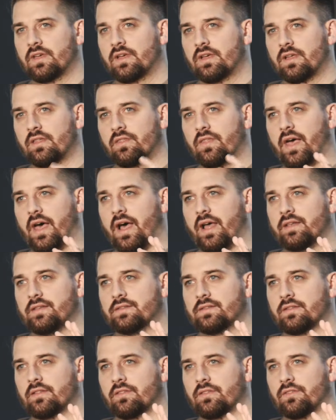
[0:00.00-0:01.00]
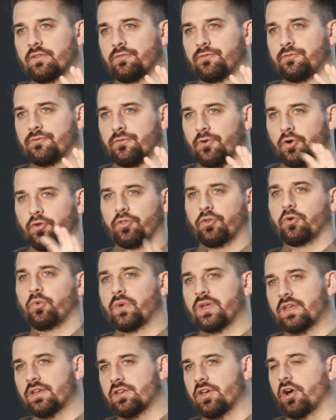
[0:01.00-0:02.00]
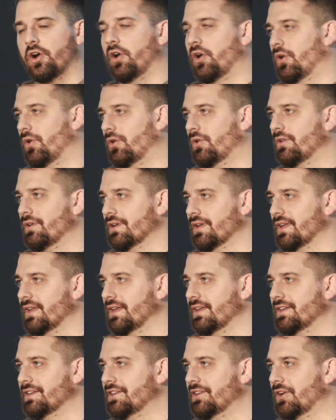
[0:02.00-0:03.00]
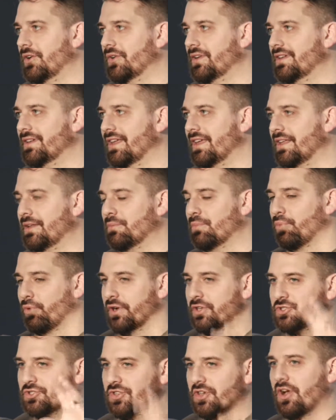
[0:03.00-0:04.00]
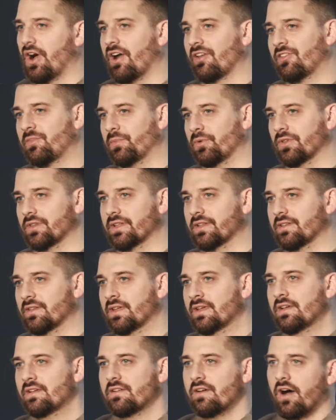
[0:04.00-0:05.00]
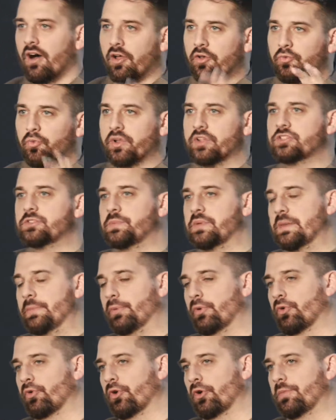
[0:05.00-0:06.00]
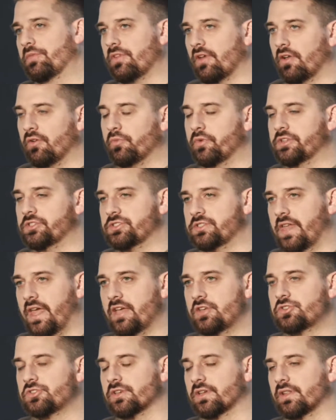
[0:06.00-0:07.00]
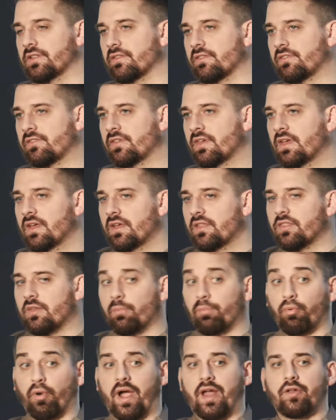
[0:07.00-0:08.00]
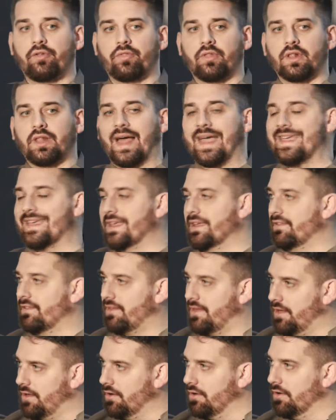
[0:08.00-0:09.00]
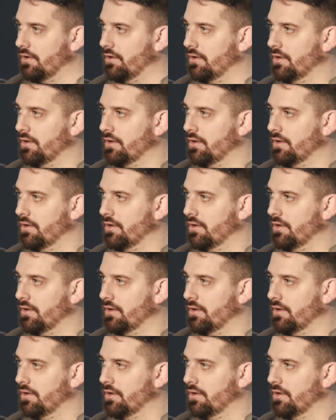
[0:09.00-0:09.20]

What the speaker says: that the further we go, and preach the gospel and unreached people groups, unreached nations, the brighter the light gets here,